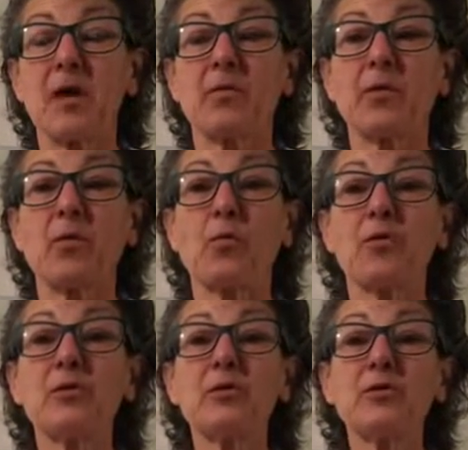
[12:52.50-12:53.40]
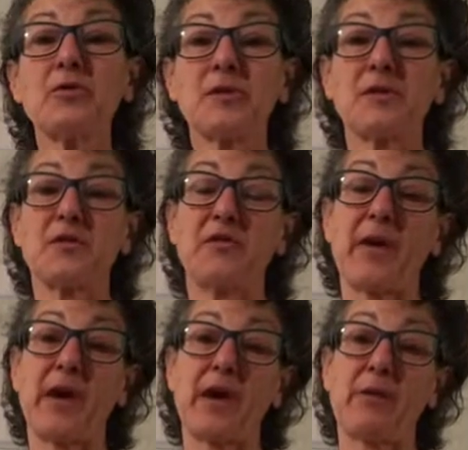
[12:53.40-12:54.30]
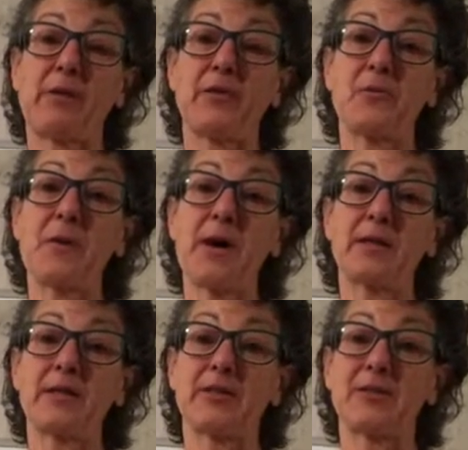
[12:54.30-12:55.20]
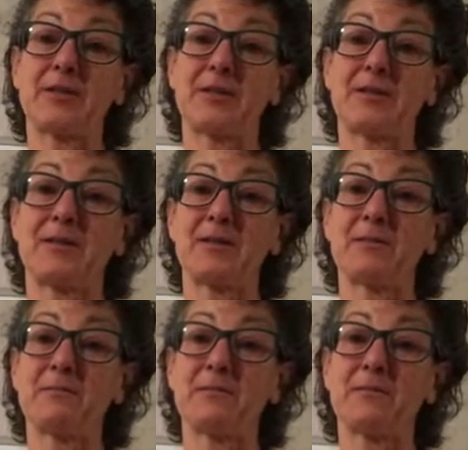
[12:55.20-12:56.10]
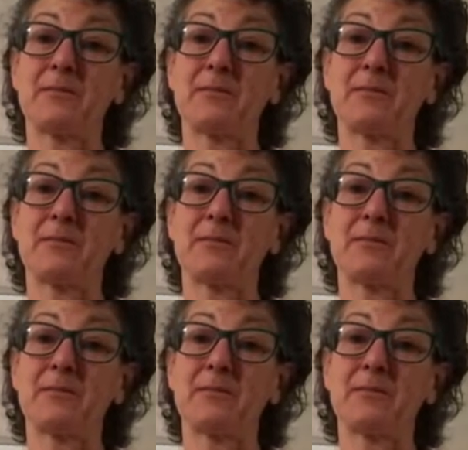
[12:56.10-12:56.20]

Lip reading: When the world loses faith in your monetary system,